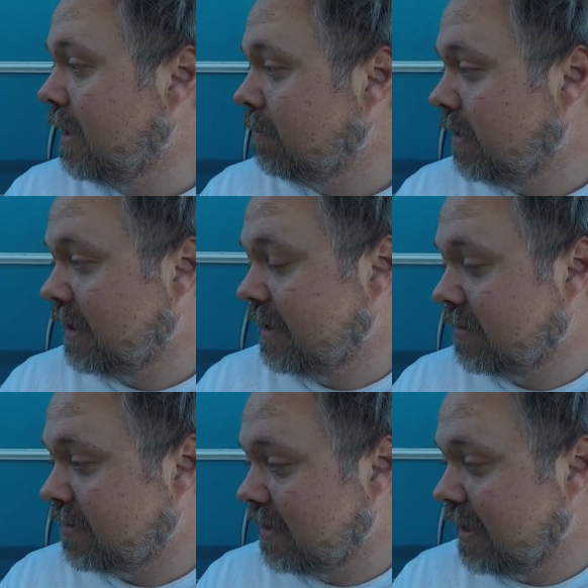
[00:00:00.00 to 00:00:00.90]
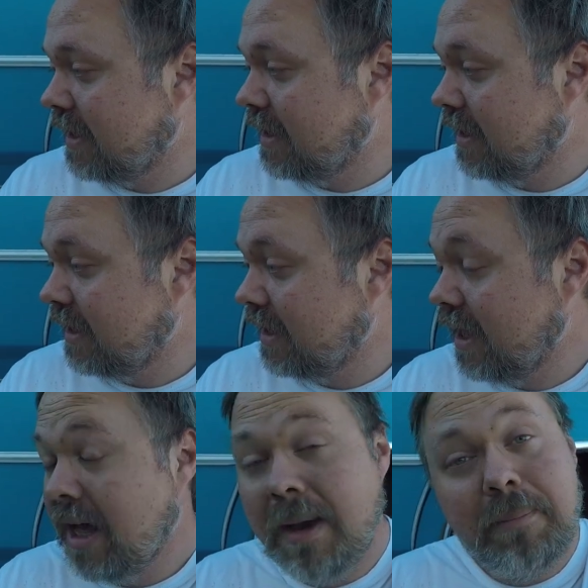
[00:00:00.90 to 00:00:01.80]
But it's uh,
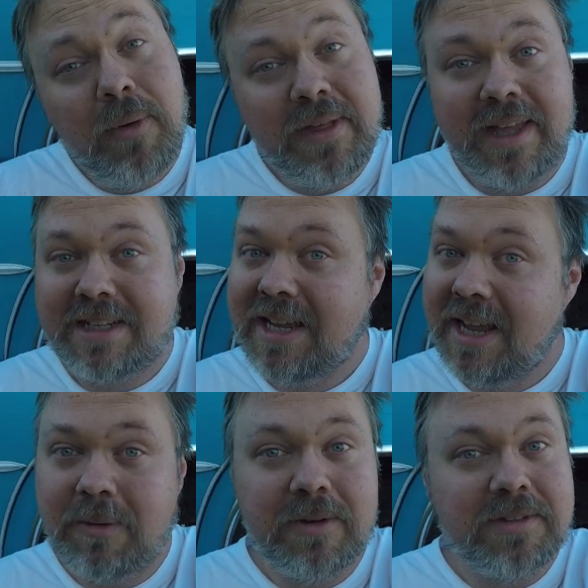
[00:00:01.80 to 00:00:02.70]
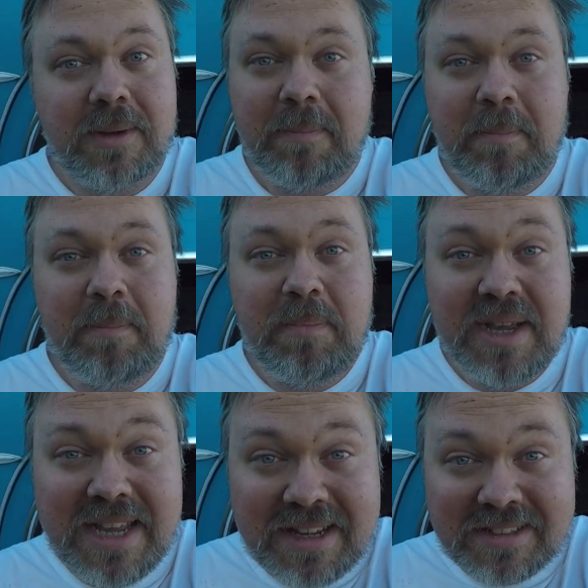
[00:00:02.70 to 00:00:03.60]
boy, that tank was a
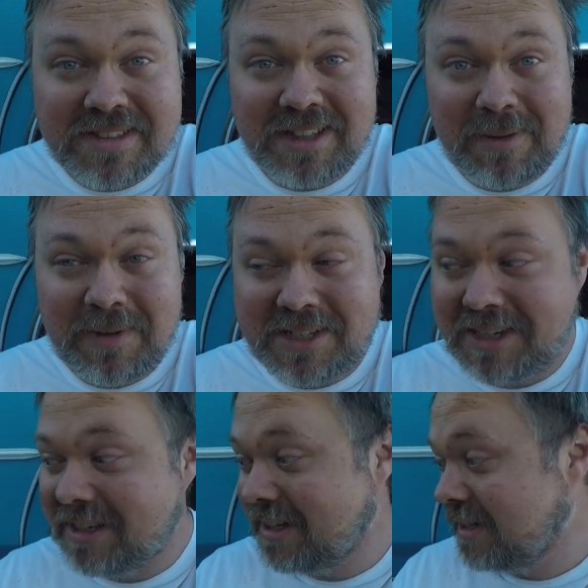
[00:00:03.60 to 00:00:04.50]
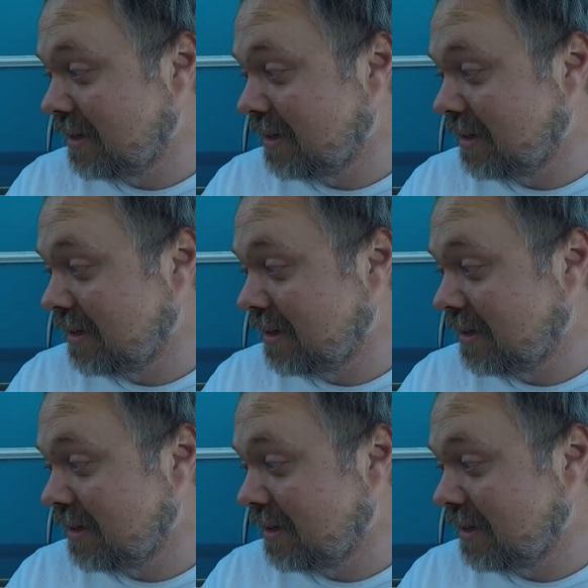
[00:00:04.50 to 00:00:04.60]
beast. Let me tell you.